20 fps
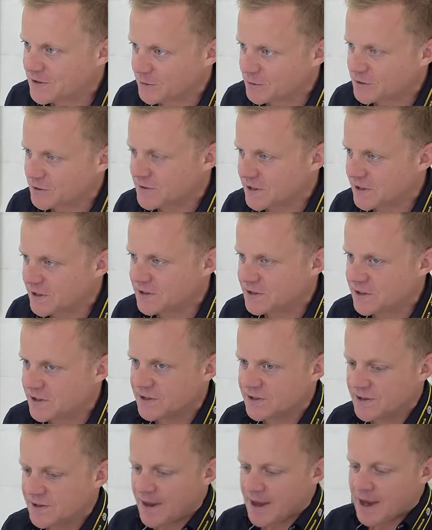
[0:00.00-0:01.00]
or
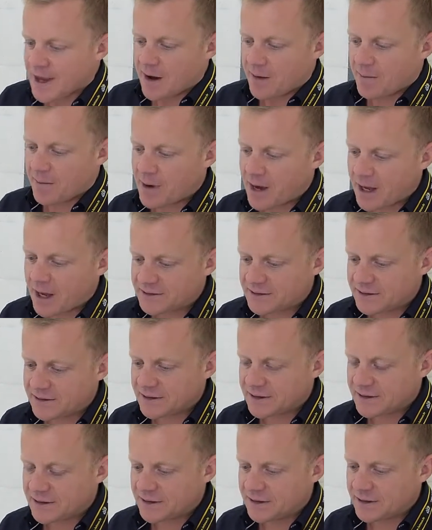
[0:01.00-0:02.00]
60s. But
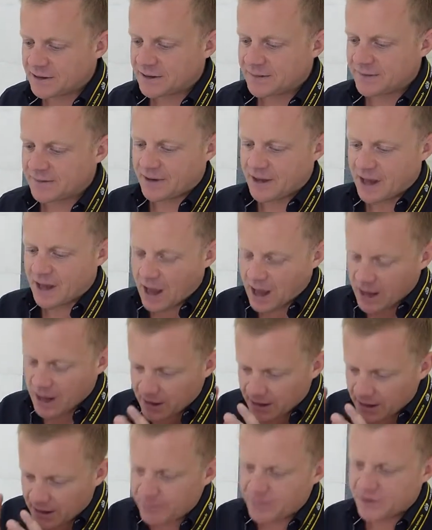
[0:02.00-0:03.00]

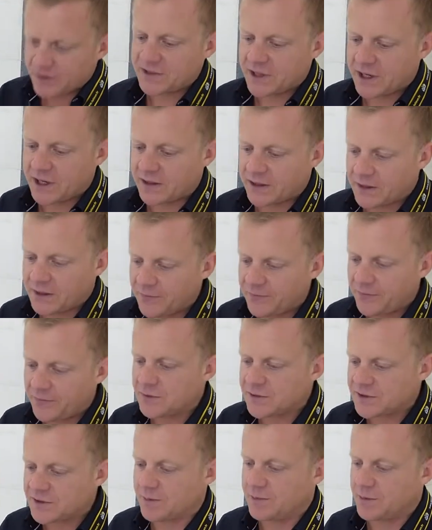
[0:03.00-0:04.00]
let me say it in a
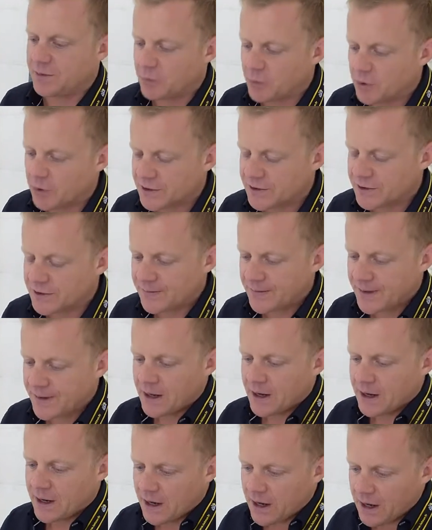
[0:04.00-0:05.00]
few simple words.
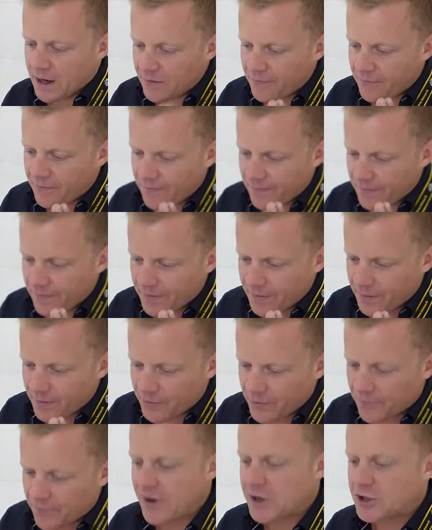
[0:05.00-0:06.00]
If
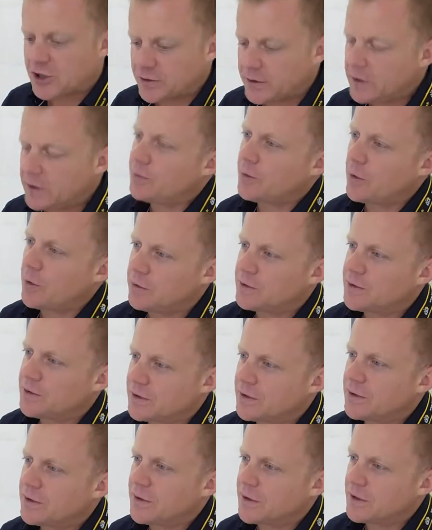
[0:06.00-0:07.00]
professional road
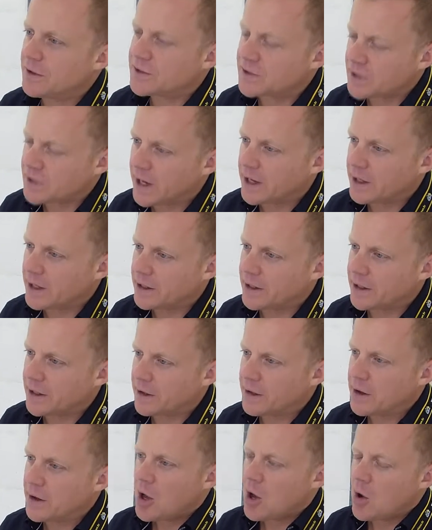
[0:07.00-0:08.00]
cycling
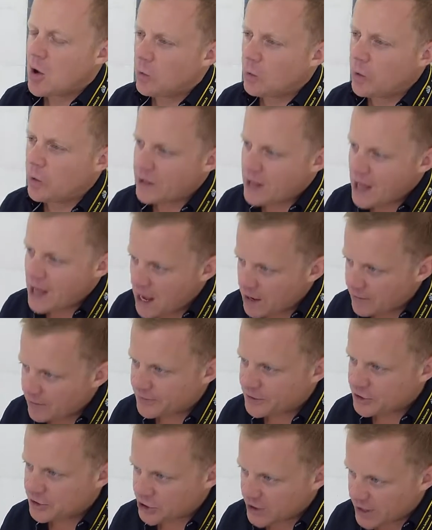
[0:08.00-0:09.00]
will have
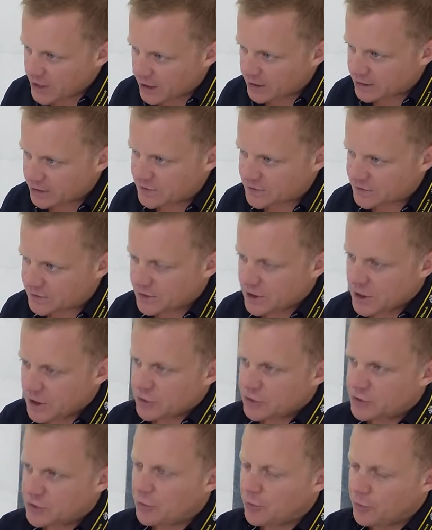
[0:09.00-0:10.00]
a chance
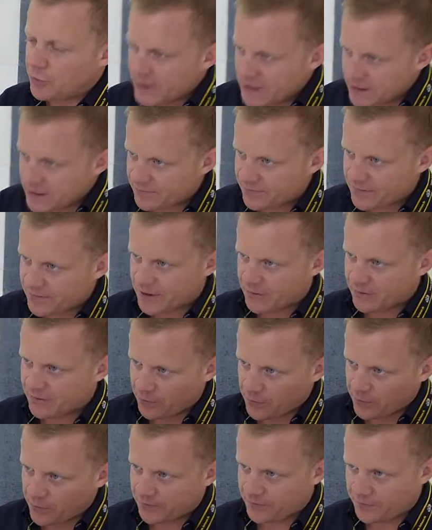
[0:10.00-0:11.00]
to reinvent
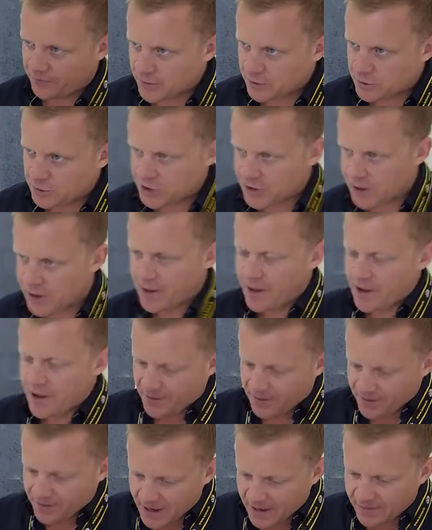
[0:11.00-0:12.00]
for the future,
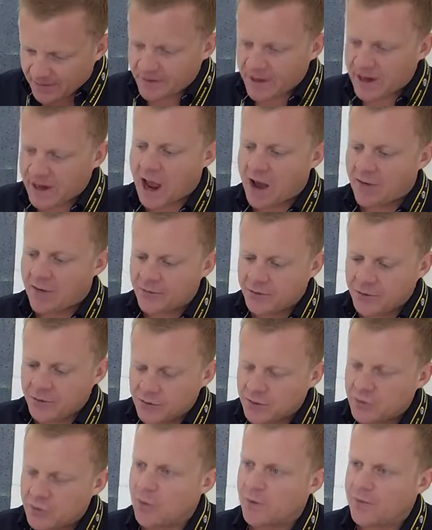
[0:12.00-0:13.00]
then they have to
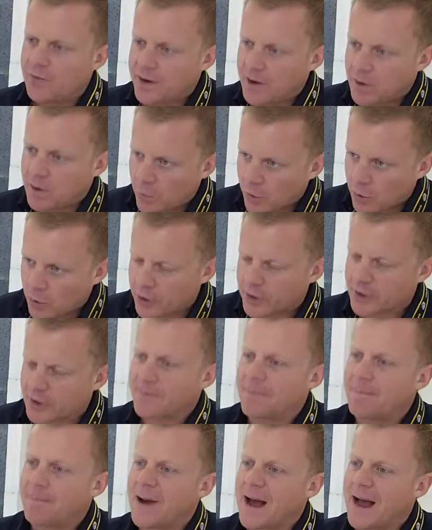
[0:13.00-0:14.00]
do their work
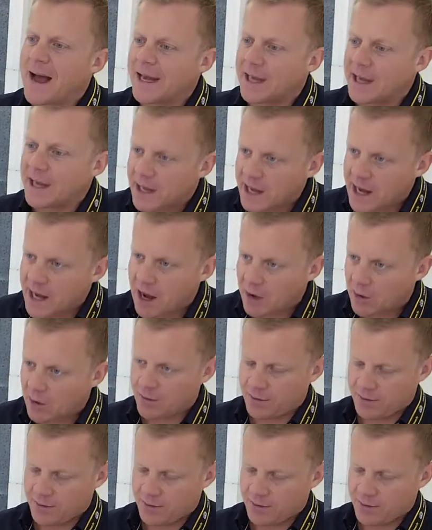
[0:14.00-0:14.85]
by now.